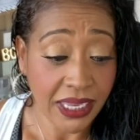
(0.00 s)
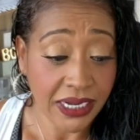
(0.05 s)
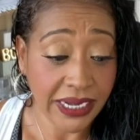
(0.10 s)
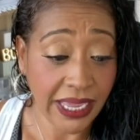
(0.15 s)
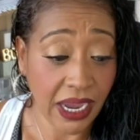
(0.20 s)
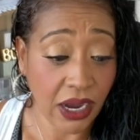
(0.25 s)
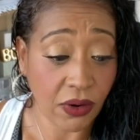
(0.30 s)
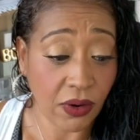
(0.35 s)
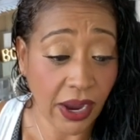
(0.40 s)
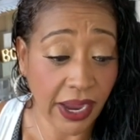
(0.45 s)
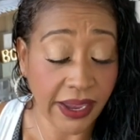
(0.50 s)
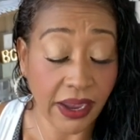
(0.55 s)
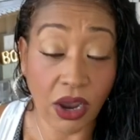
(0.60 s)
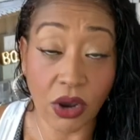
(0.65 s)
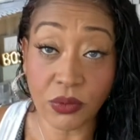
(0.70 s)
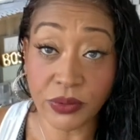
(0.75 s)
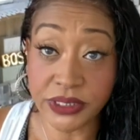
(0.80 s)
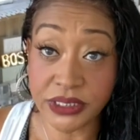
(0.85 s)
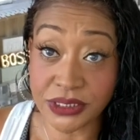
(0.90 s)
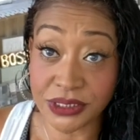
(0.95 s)
Now, I
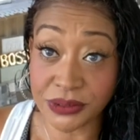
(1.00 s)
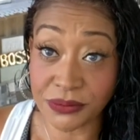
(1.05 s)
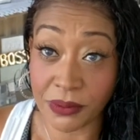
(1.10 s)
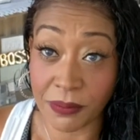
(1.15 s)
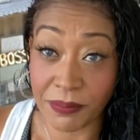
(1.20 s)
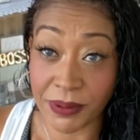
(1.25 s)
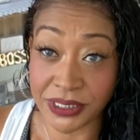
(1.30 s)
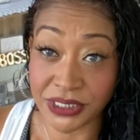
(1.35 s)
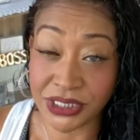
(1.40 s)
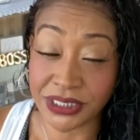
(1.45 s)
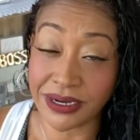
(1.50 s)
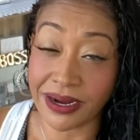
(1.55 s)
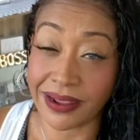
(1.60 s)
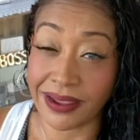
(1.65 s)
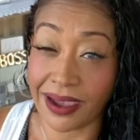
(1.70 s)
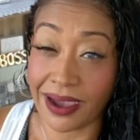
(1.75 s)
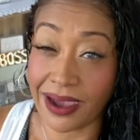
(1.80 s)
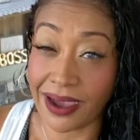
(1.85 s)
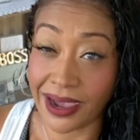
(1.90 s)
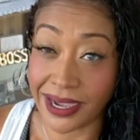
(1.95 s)
always do a budget. I
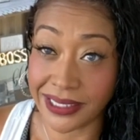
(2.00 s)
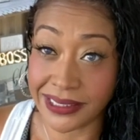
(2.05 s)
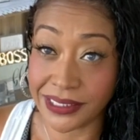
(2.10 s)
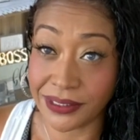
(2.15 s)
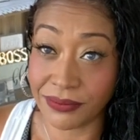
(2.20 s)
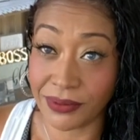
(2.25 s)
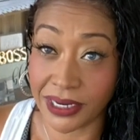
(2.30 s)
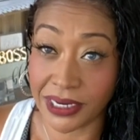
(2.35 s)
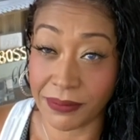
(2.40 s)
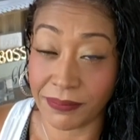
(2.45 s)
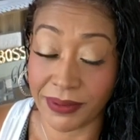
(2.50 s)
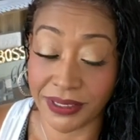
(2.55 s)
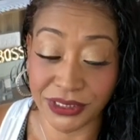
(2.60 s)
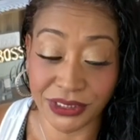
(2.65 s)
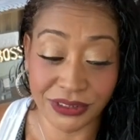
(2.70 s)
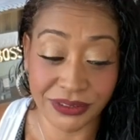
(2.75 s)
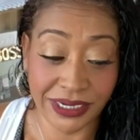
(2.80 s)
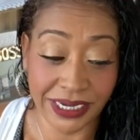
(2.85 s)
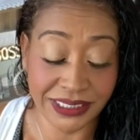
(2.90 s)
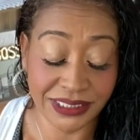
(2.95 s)
highly
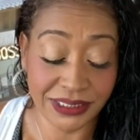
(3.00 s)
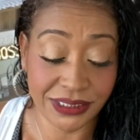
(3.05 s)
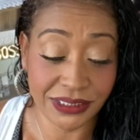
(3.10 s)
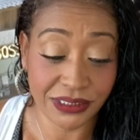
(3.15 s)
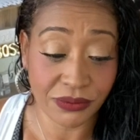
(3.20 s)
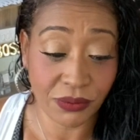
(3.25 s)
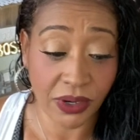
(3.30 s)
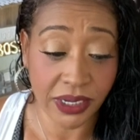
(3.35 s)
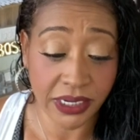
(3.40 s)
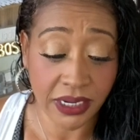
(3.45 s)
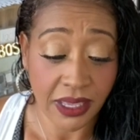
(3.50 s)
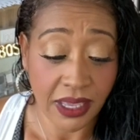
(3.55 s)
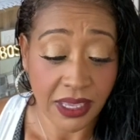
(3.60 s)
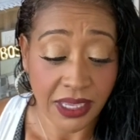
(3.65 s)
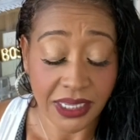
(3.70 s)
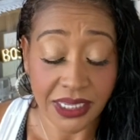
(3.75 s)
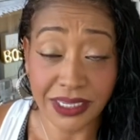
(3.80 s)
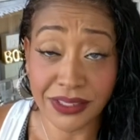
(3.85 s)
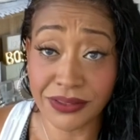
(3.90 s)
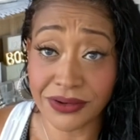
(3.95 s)
recommend you guys do one,
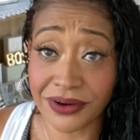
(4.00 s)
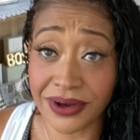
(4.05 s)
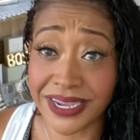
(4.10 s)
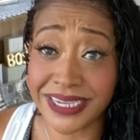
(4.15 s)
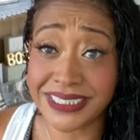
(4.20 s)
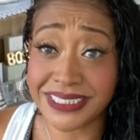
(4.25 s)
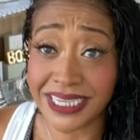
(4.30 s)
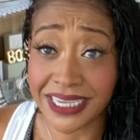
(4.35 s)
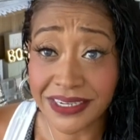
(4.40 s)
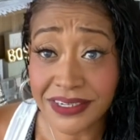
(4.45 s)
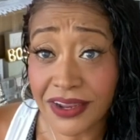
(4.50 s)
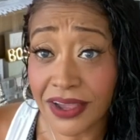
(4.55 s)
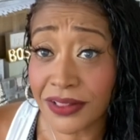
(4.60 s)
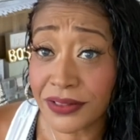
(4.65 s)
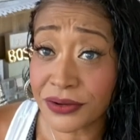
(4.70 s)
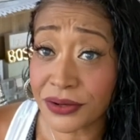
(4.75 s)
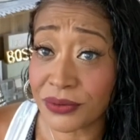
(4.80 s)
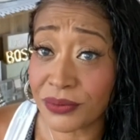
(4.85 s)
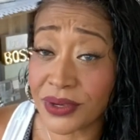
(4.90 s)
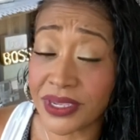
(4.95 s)
either a
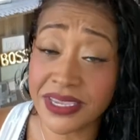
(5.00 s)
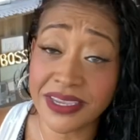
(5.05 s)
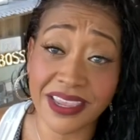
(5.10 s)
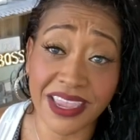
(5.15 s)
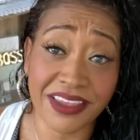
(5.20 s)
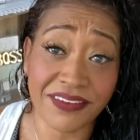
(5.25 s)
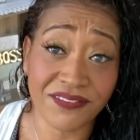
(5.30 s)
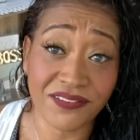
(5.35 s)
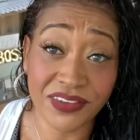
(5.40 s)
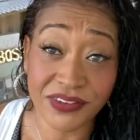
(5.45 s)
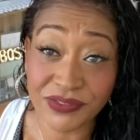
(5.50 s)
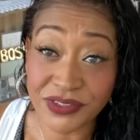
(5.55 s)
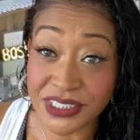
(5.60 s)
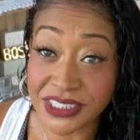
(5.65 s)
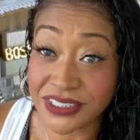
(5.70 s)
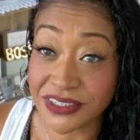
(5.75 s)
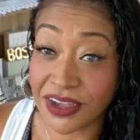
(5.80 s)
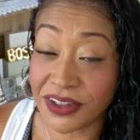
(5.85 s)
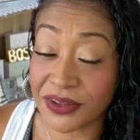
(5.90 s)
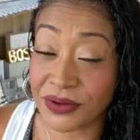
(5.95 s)
$10 a week, a
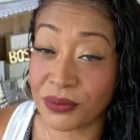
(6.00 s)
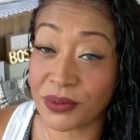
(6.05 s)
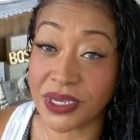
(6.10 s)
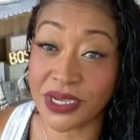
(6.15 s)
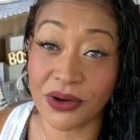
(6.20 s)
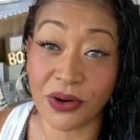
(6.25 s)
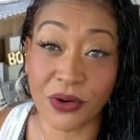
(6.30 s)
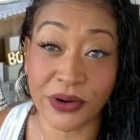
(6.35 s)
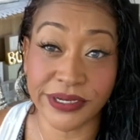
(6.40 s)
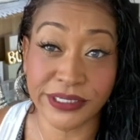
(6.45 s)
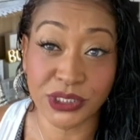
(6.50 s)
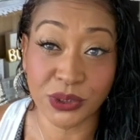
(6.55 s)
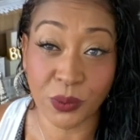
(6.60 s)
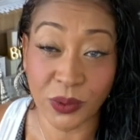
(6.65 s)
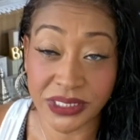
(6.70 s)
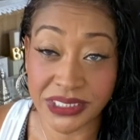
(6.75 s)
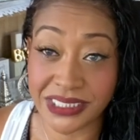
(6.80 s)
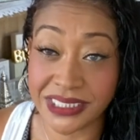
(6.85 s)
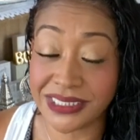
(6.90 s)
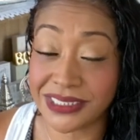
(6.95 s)
$15 a week, or a
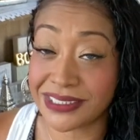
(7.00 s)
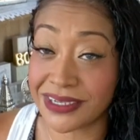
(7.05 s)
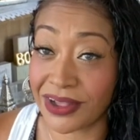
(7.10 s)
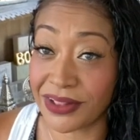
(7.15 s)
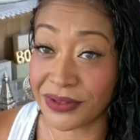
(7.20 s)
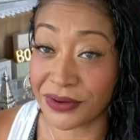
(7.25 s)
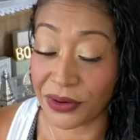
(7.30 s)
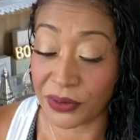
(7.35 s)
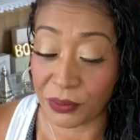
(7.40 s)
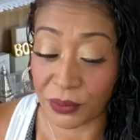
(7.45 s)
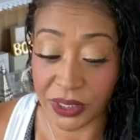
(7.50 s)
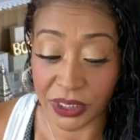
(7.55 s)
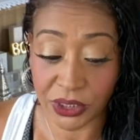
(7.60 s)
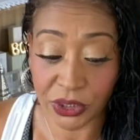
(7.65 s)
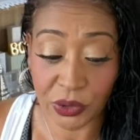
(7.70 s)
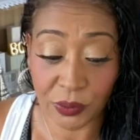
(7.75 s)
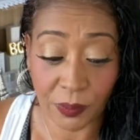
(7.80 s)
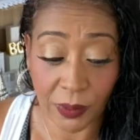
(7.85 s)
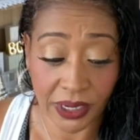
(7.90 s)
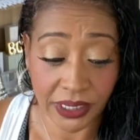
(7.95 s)
$20 a week
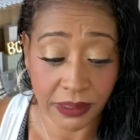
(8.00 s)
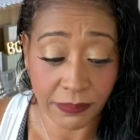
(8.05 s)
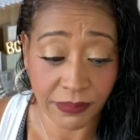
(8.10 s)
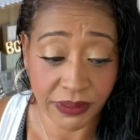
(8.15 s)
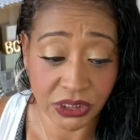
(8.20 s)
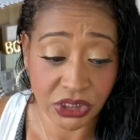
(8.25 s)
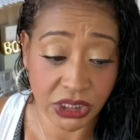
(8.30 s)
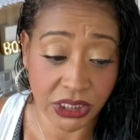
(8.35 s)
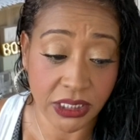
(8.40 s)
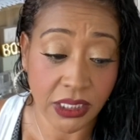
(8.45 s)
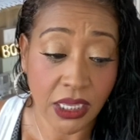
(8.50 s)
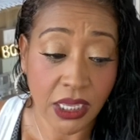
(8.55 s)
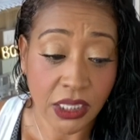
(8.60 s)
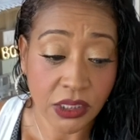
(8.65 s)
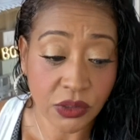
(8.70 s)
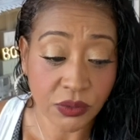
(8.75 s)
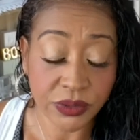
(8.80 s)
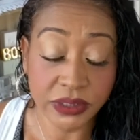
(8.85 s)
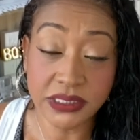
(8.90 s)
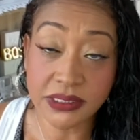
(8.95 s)
couponing budget.
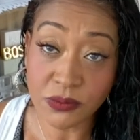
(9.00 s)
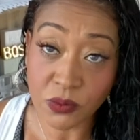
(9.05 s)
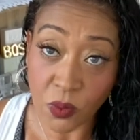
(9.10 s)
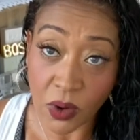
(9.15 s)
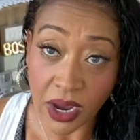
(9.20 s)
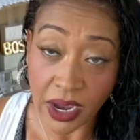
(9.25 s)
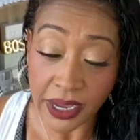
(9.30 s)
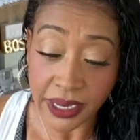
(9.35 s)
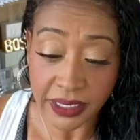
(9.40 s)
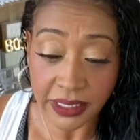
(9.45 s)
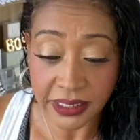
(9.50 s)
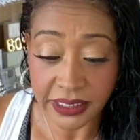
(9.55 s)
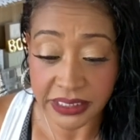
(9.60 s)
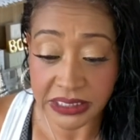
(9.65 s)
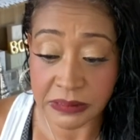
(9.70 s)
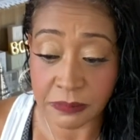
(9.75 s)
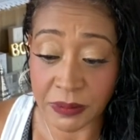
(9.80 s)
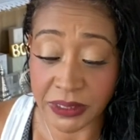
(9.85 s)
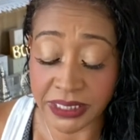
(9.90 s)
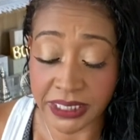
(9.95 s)
The reason why
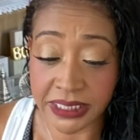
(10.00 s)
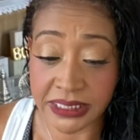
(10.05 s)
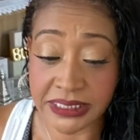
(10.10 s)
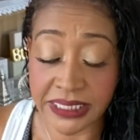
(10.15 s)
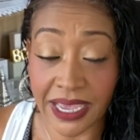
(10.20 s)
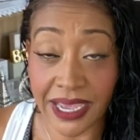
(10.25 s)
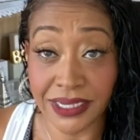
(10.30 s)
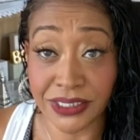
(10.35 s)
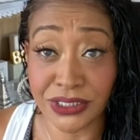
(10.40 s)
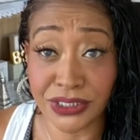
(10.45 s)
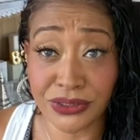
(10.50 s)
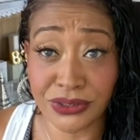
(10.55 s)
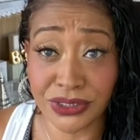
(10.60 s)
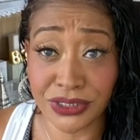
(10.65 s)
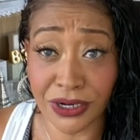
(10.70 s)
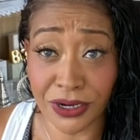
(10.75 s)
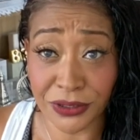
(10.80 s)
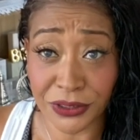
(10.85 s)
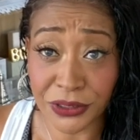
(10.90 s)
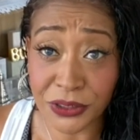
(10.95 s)
is because as you
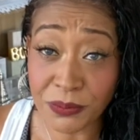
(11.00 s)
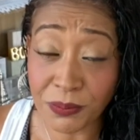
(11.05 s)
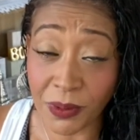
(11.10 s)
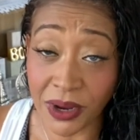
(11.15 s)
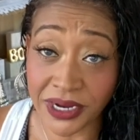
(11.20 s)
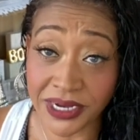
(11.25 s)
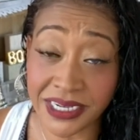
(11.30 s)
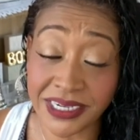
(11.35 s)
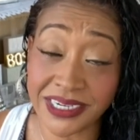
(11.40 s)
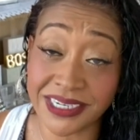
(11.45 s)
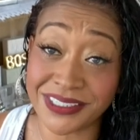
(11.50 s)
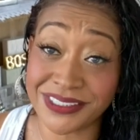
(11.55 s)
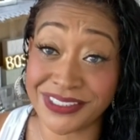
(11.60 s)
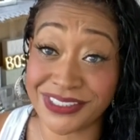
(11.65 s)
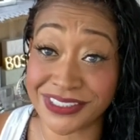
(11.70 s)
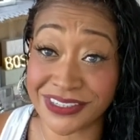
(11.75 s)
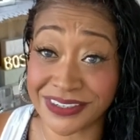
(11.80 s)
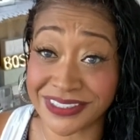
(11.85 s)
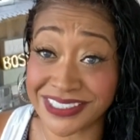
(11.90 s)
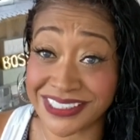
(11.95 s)
start couponing and you
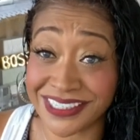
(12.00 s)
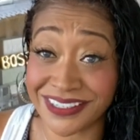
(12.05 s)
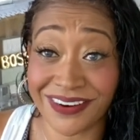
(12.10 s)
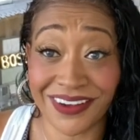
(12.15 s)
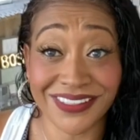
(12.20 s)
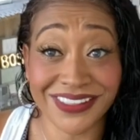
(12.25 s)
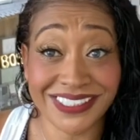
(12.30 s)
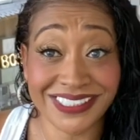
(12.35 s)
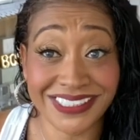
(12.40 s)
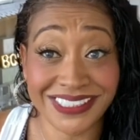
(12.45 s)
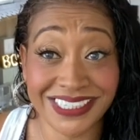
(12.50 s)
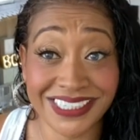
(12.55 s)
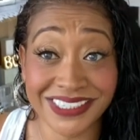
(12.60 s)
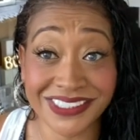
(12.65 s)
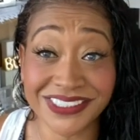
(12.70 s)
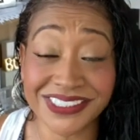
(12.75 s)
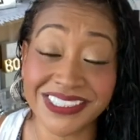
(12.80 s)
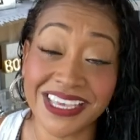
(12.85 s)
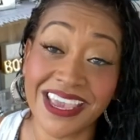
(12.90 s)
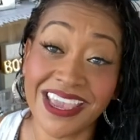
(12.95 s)
start seeing all these
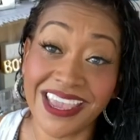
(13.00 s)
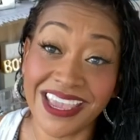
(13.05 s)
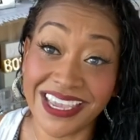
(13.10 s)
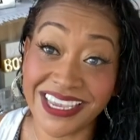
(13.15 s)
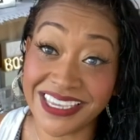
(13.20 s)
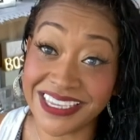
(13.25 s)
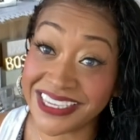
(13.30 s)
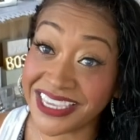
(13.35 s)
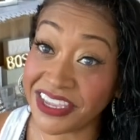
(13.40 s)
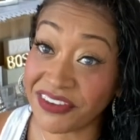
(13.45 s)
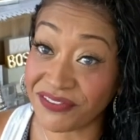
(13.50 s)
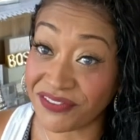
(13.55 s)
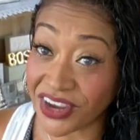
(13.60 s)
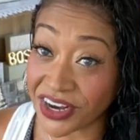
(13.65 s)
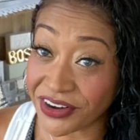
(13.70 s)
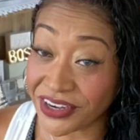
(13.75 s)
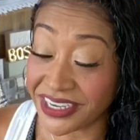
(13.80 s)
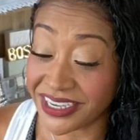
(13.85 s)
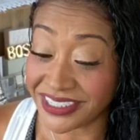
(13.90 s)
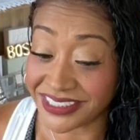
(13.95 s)
deals, it can get
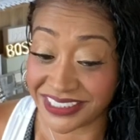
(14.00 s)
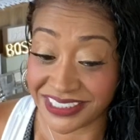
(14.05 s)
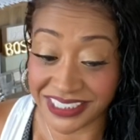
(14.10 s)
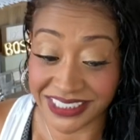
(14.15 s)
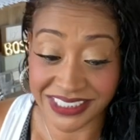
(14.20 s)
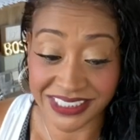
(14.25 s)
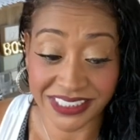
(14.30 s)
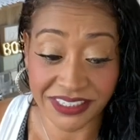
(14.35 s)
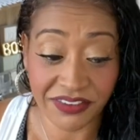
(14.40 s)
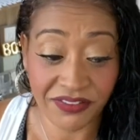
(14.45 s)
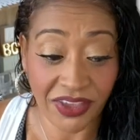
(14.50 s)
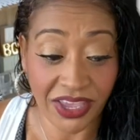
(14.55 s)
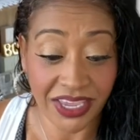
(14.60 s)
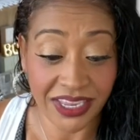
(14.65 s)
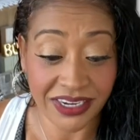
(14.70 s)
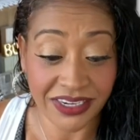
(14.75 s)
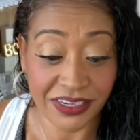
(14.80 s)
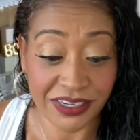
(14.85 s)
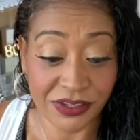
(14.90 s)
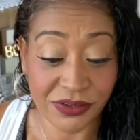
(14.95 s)
very addictive
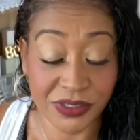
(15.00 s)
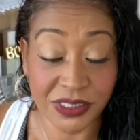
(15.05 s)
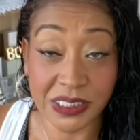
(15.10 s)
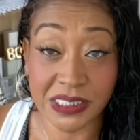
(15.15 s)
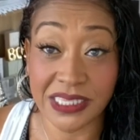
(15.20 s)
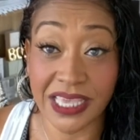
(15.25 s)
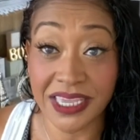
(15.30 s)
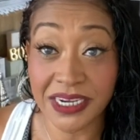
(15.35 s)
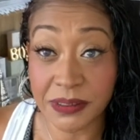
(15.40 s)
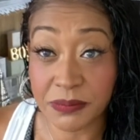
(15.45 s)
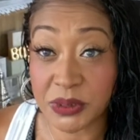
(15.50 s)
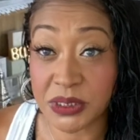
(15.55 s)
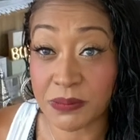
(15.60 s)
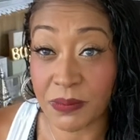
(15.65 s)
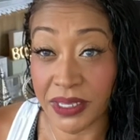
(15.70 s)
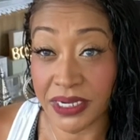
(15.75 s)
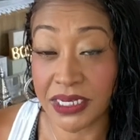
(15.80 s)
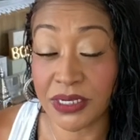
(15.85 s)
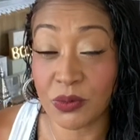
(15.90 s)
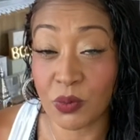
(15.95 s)
and you can end up
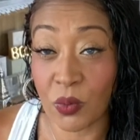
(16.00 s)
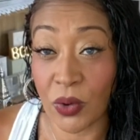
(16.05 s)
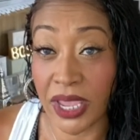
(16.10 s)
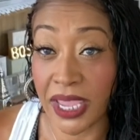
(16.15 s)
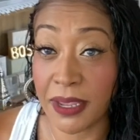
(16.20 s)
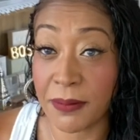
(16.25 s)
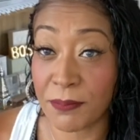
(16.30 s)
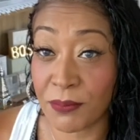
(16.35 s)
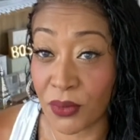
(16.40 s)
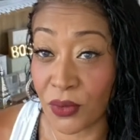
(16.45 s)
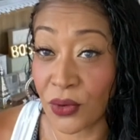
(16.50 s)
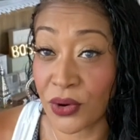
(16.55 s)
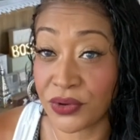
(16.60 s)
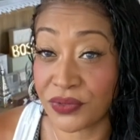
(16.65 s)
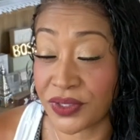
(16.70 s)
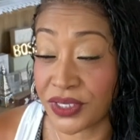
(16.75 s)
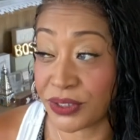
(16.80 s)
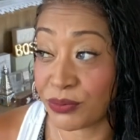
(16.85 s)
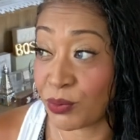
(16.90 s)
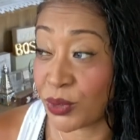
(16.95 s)
spending spending way more
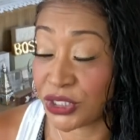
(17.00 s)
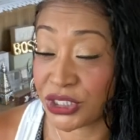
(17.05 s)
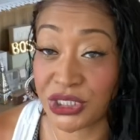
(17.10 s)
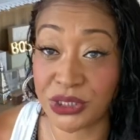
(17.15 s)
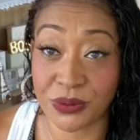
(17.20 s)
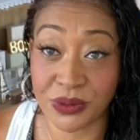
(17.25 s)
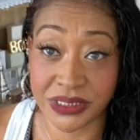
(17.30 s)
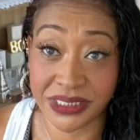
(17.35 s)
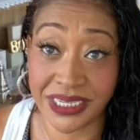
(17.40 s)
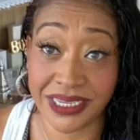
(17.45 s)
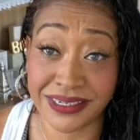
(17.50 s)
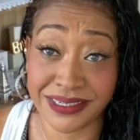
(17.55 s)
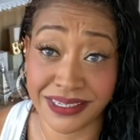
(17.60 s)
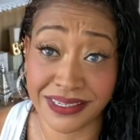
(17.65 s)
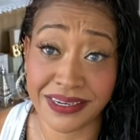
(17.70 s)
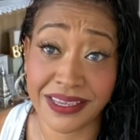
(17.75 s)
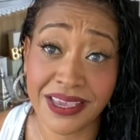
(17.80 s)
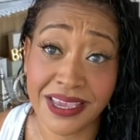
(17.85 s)
than what you intended.